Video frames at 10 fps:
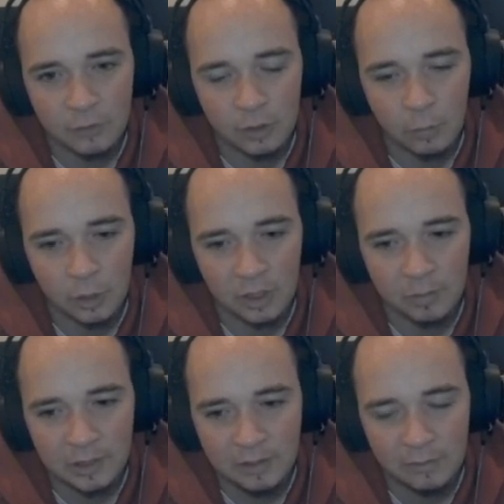You don't want to
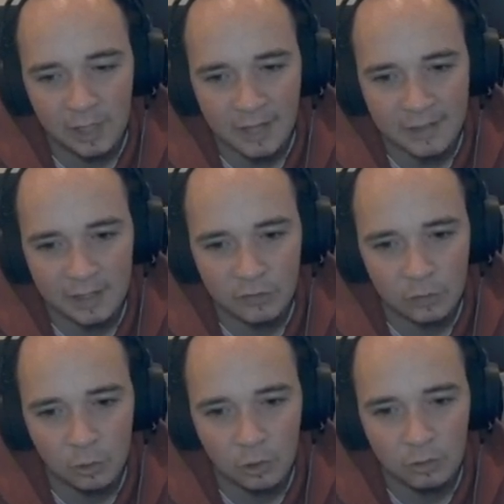completely flat against the
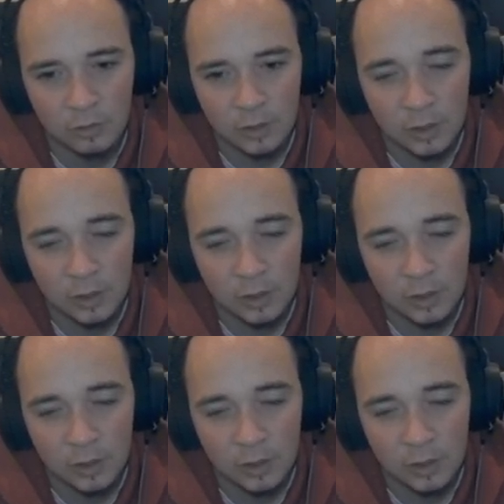wall.